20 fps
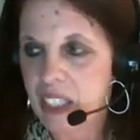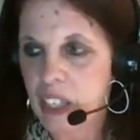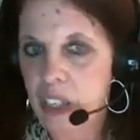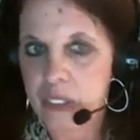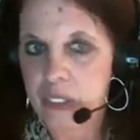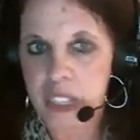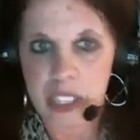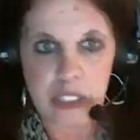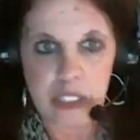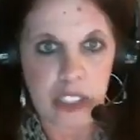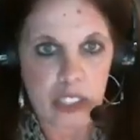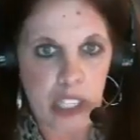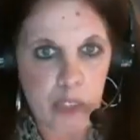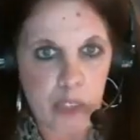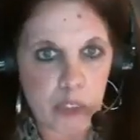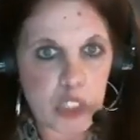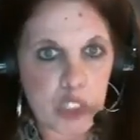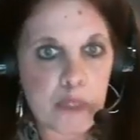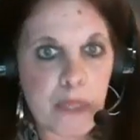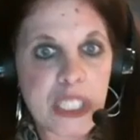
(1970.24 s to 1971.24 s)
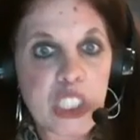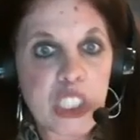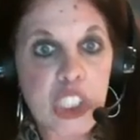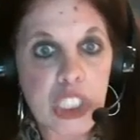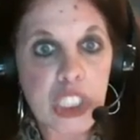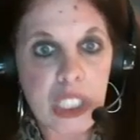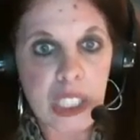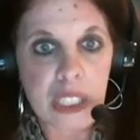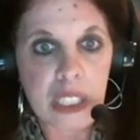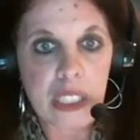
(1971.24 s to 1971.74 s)
that he was
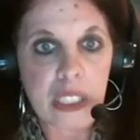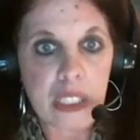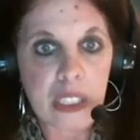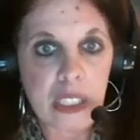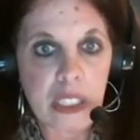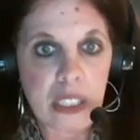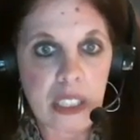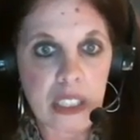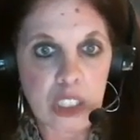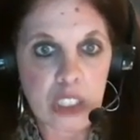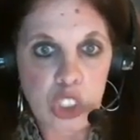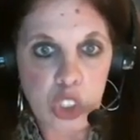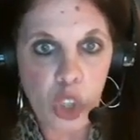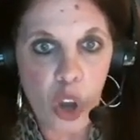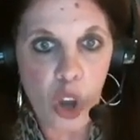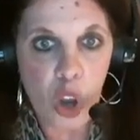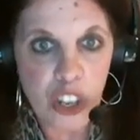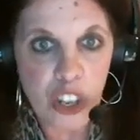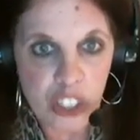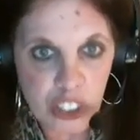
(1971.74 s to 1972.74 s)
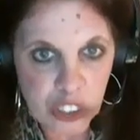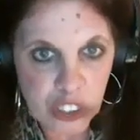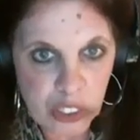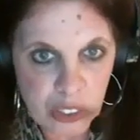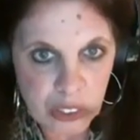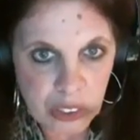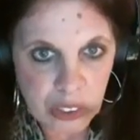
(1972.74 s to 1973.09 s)
mentioning his daughter,